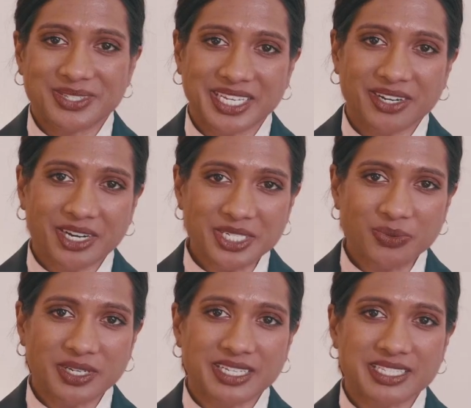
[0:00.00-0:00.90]
see, crutch
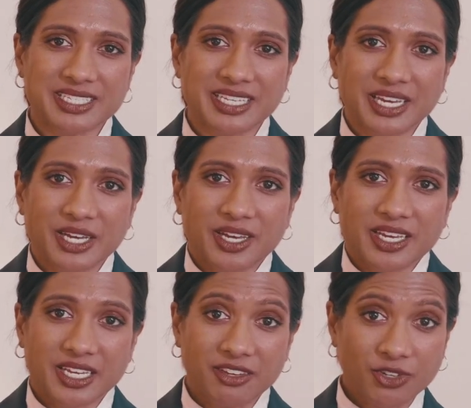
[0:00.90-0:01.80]
words,
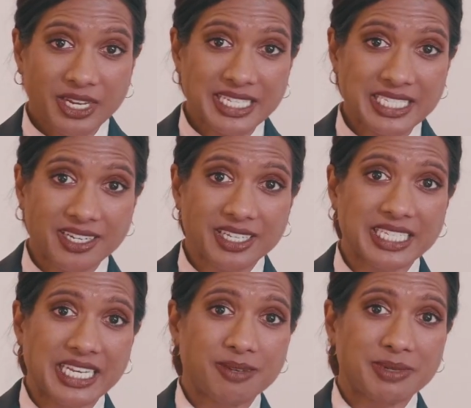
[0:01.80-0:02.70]
if you can
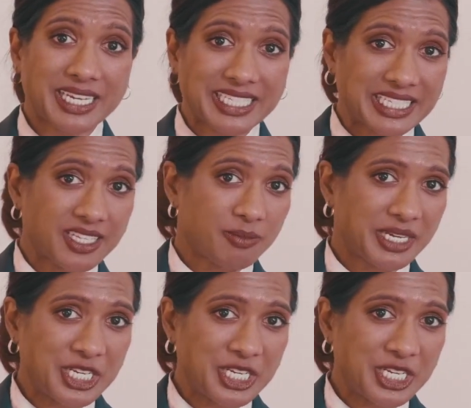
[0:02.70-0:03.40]
start eliminating them